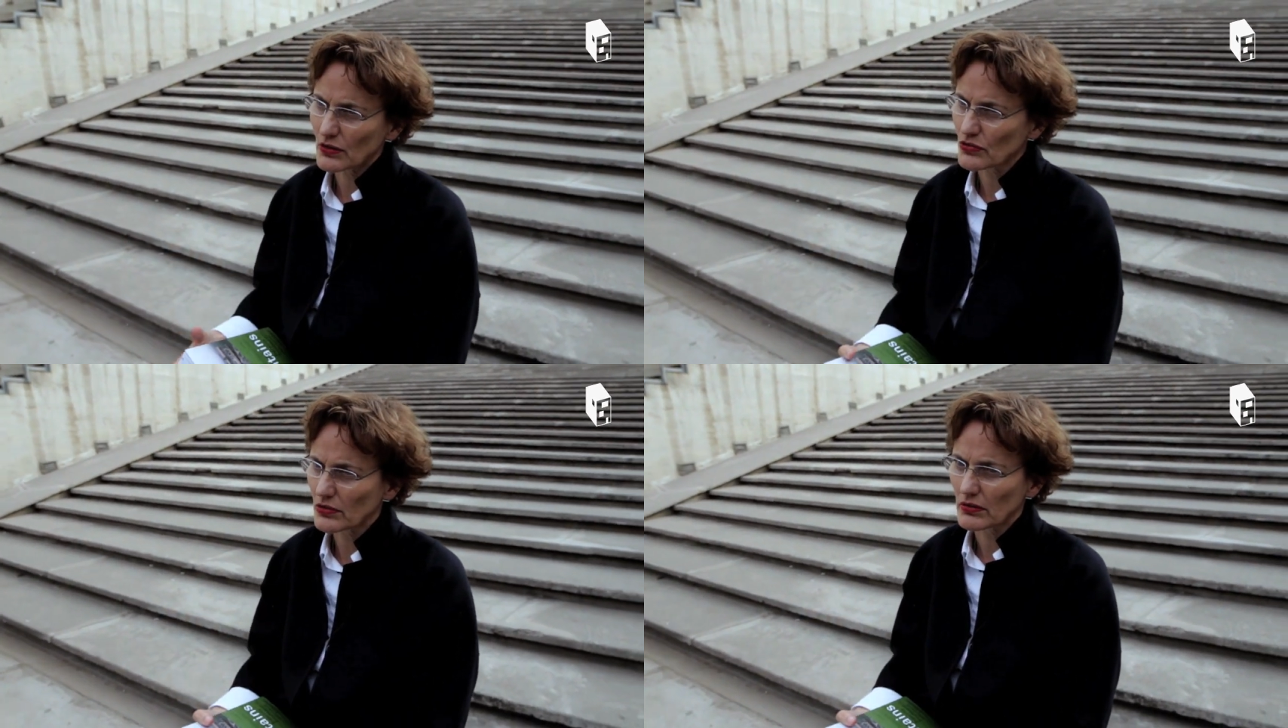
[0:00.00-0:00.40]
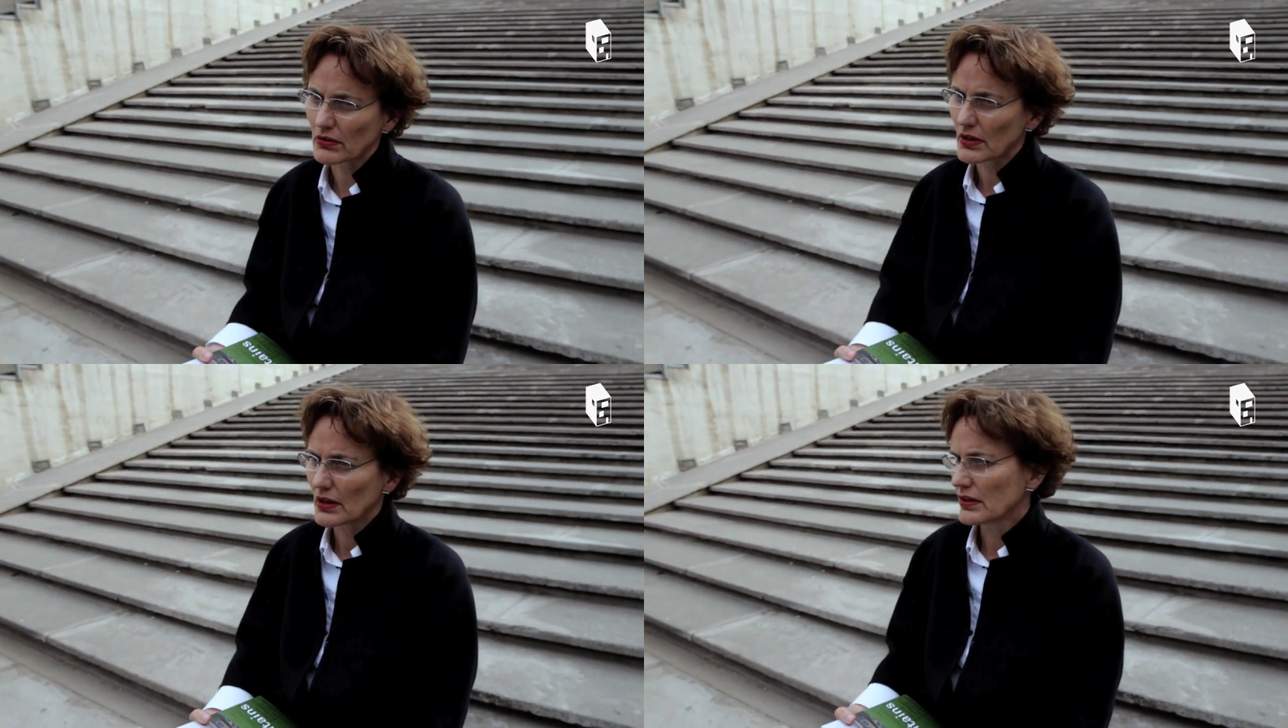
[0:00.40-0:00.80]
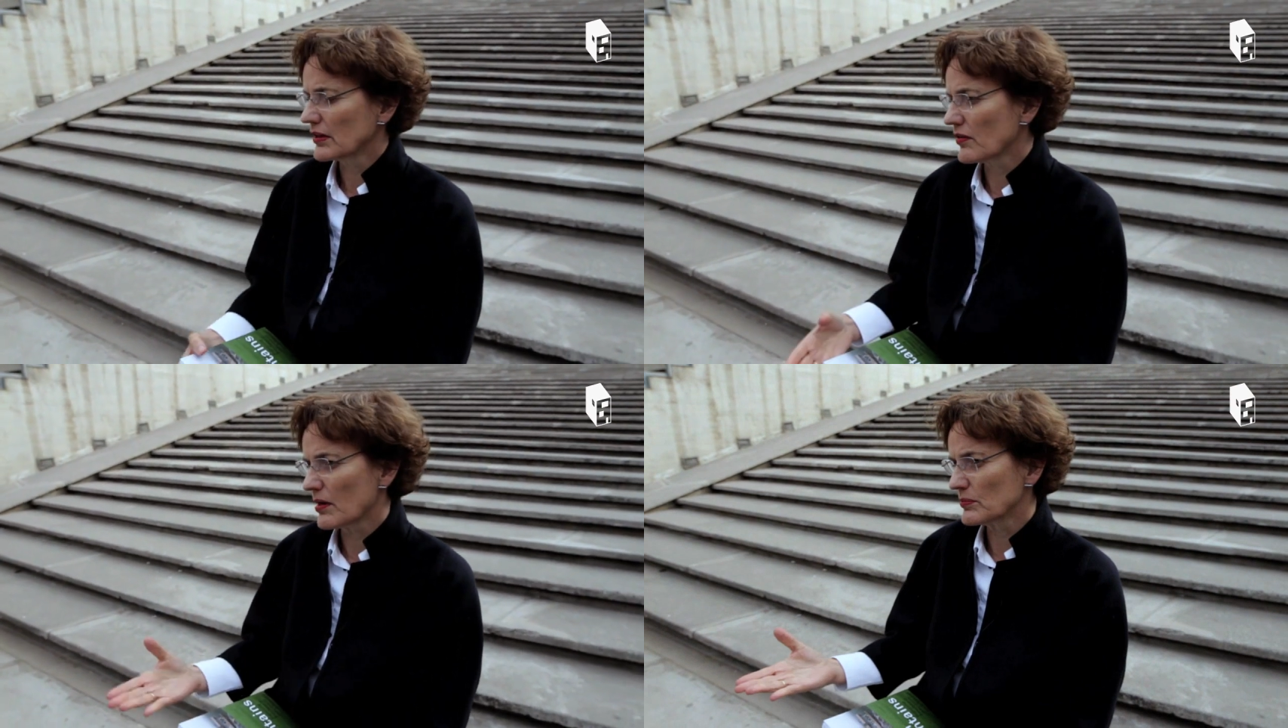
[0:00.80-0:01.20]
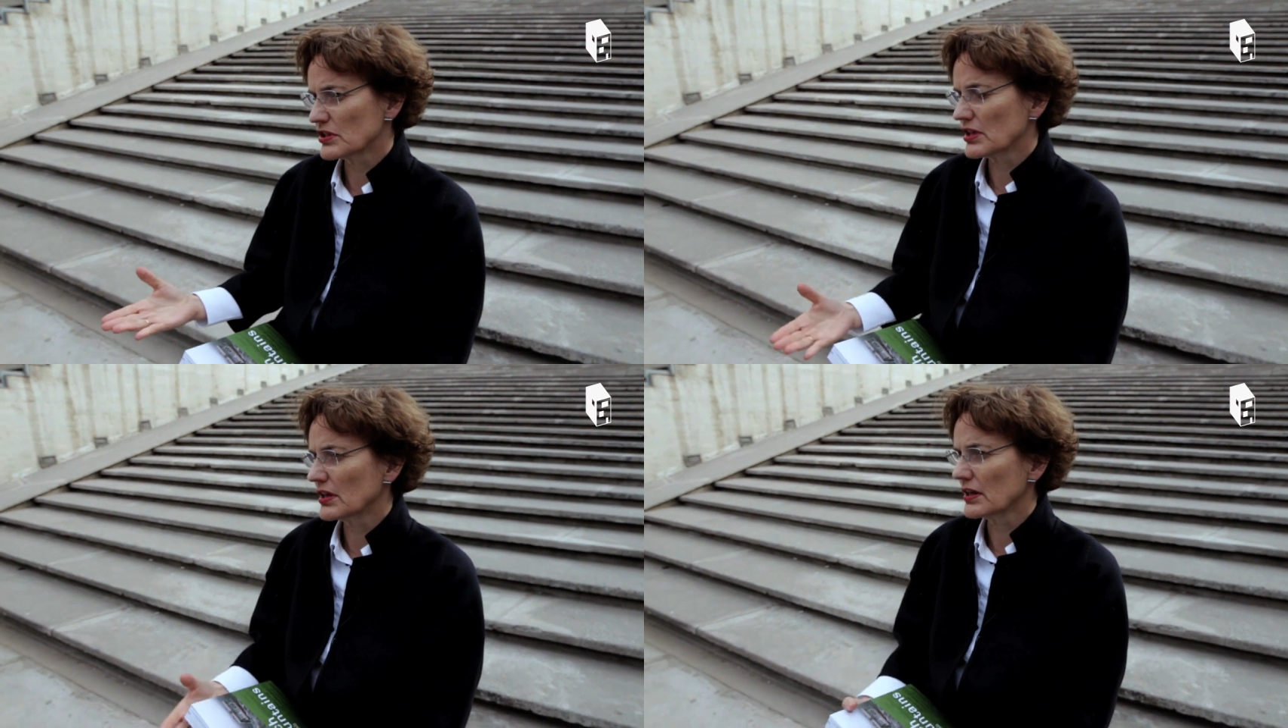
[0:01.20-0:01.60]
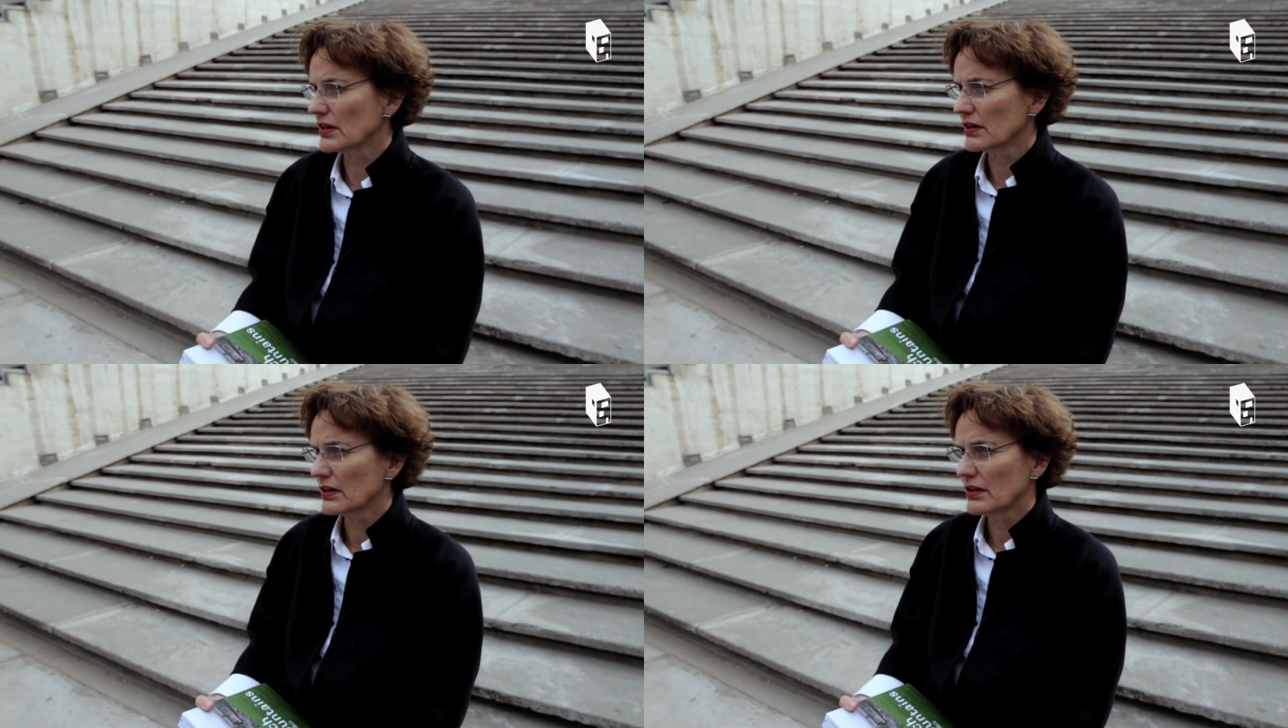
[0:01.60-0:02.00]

Also, now I'm Chile,